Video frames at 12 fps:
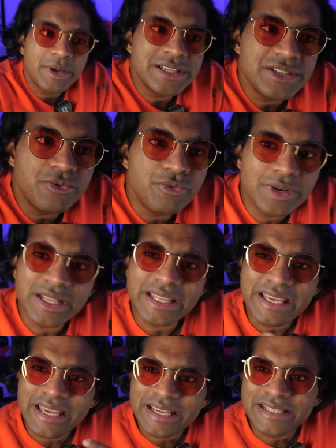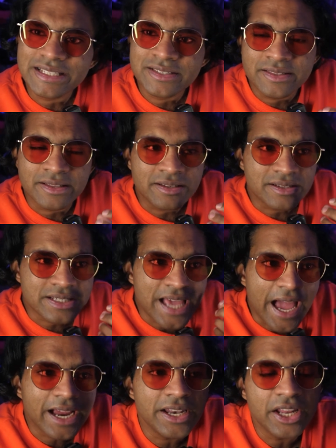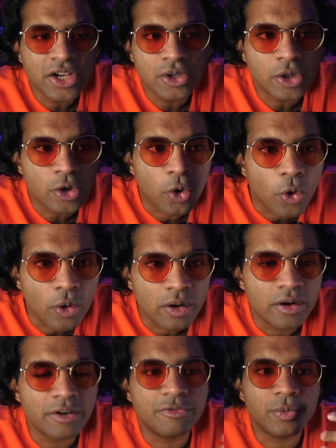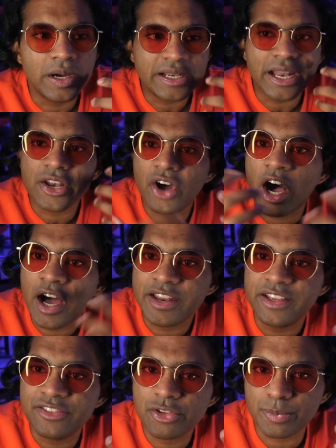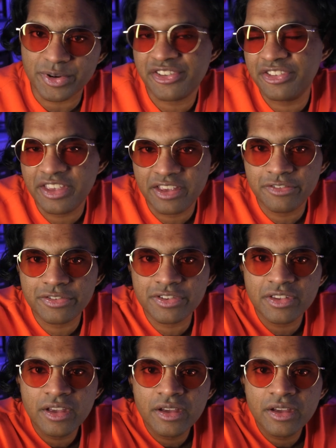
Because it really is the technical core of what an audience perceives.